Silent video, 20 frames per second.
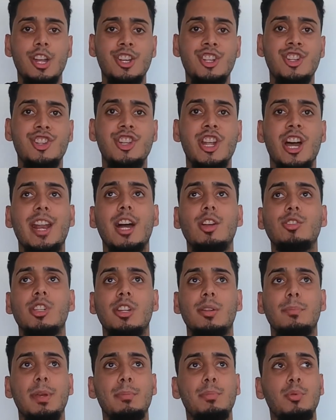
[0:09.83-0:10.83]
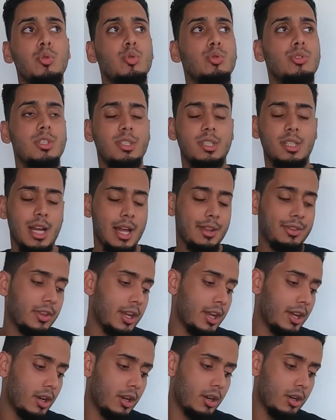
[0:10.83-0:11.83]
Shout out to the people who just got
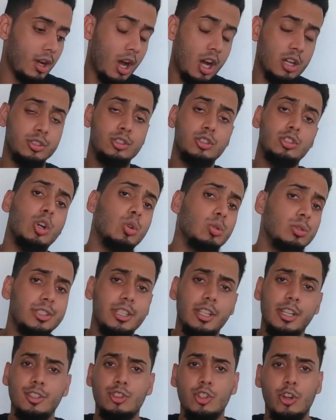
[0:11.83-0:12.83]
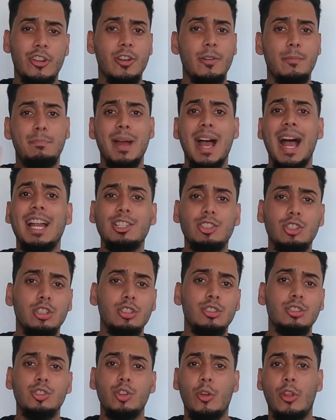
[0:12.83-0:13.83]
their associates or their
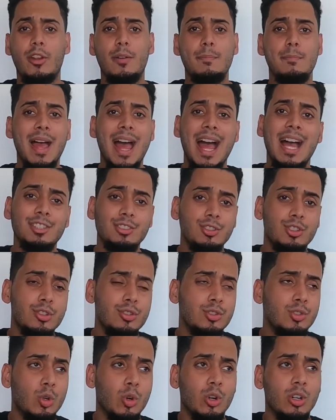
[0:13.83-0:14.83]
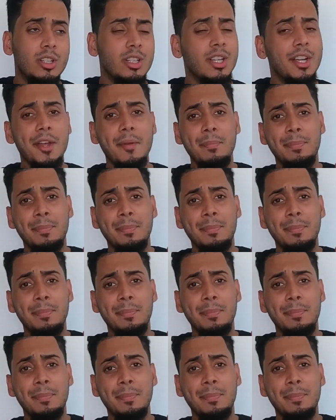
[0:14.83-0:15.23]
bachelors or their masters, or